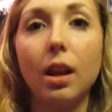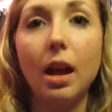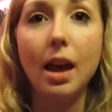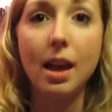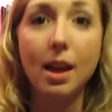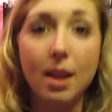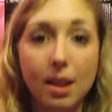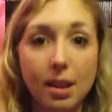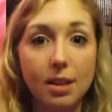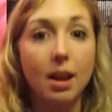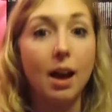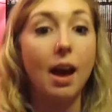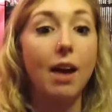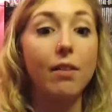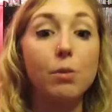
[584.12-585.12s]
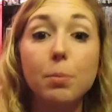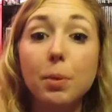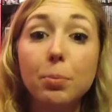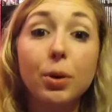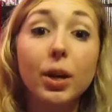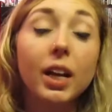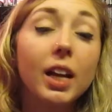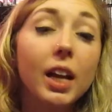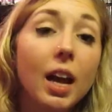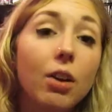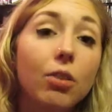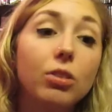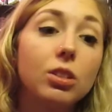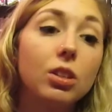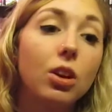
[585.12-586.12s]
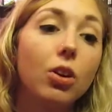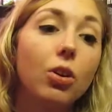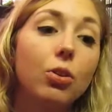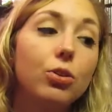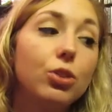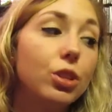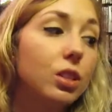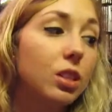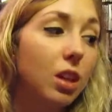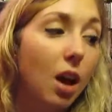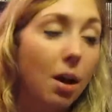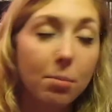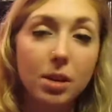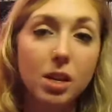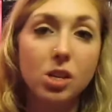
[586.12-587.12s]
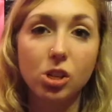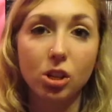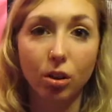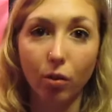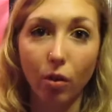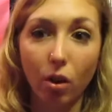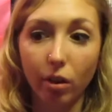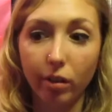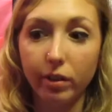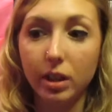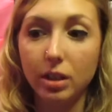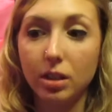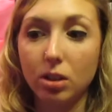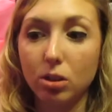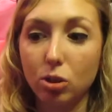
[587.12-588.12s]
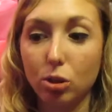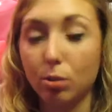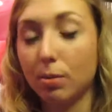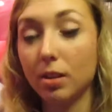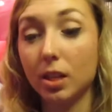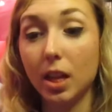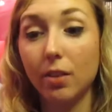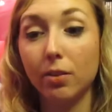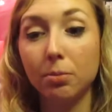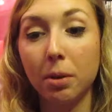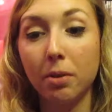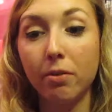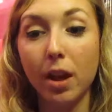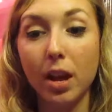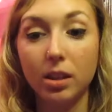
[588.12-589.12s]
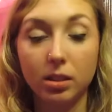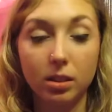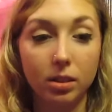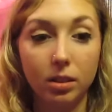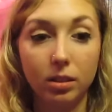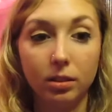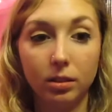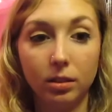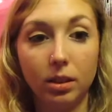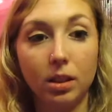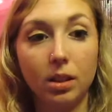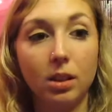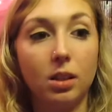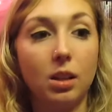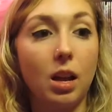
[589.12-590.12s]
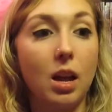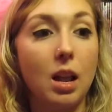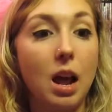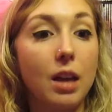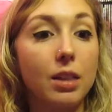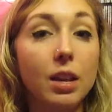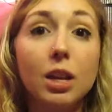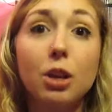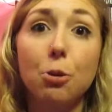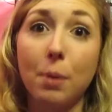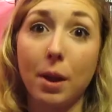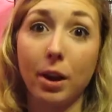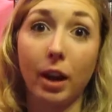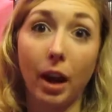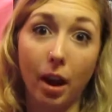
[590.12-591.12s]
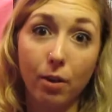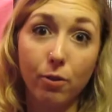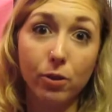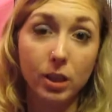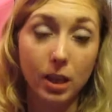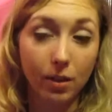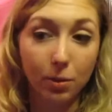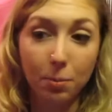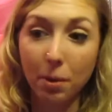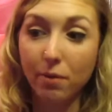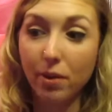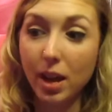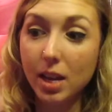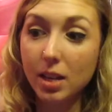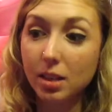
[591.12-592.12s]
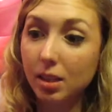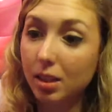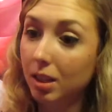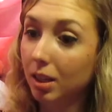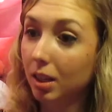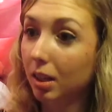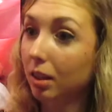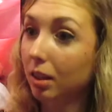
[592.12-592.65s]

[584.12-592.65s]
and I haven't been breaking out, so just the combination of all of this has just been saving my face. And I thank you, Mary Kay, for saving my face,